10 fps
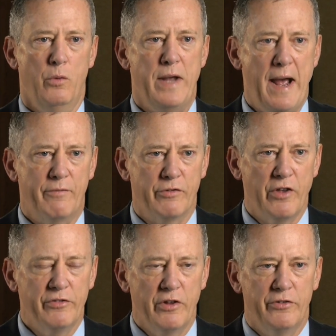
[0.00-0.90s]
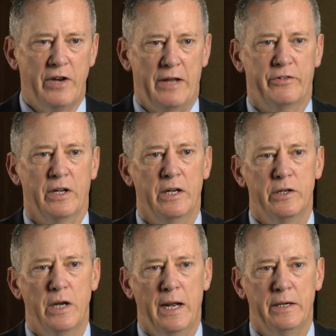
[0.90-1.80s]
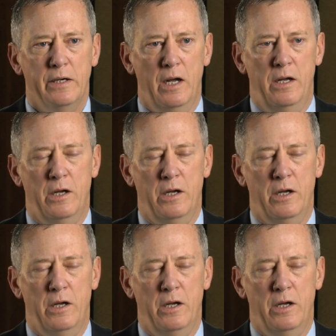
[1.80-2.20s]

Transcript: we have resistance testing, and